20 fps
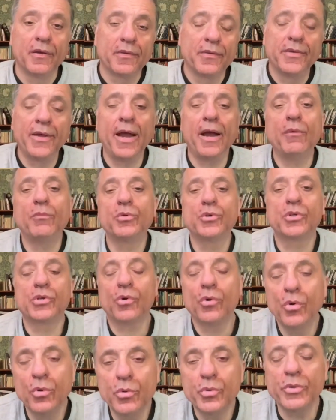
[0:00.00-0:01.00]
that
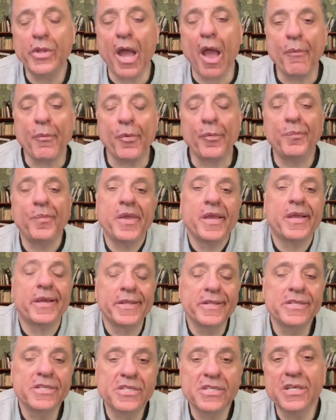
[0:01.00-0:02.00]
would be
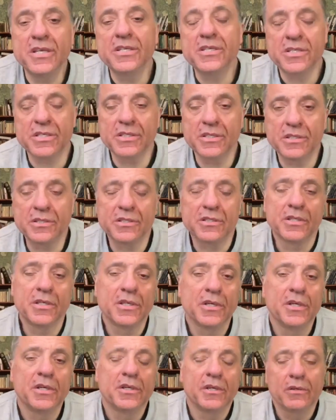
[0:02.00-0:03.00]
consistent
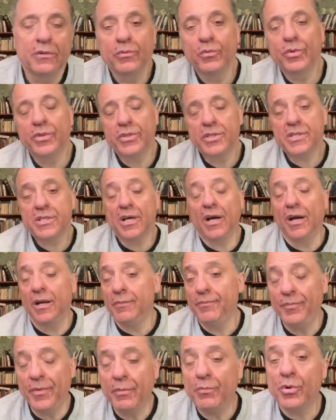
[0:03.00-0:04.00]
with the
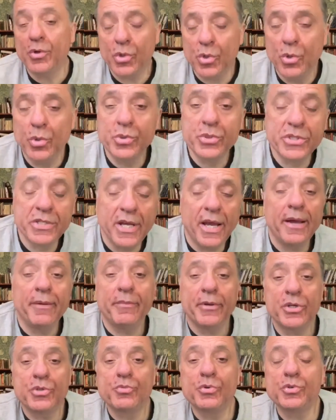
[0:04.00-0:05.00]
time, it would cause
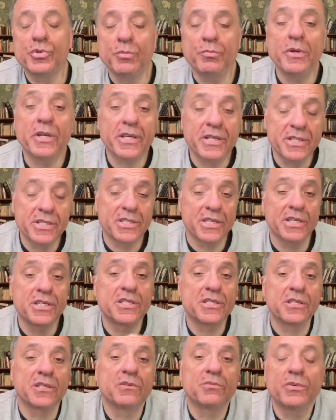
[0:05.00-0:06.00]
damage which would be
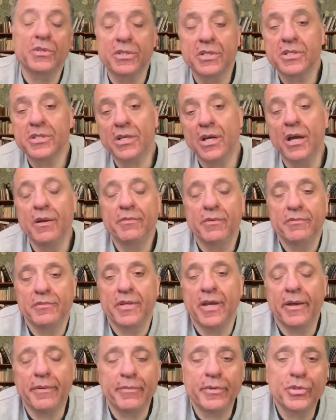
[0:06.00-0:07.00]
consistent with the type of
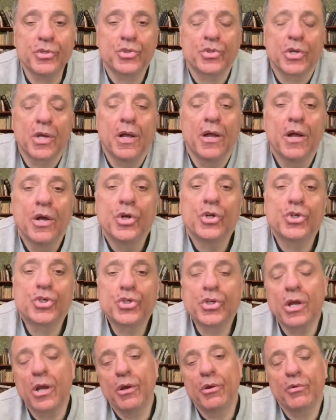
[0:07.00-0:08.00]
damage
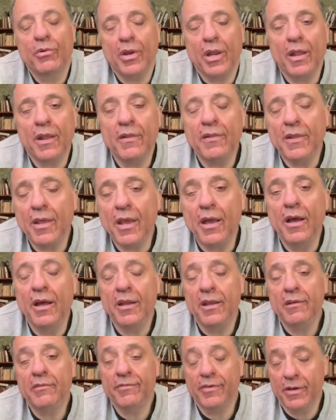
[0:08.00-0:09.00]
shown in the
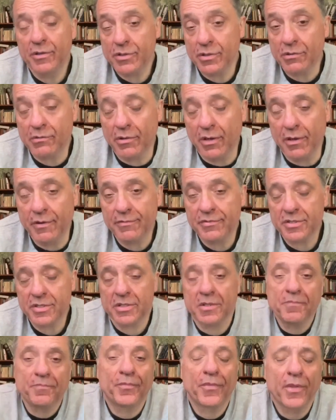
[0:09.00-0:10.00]
early photographs.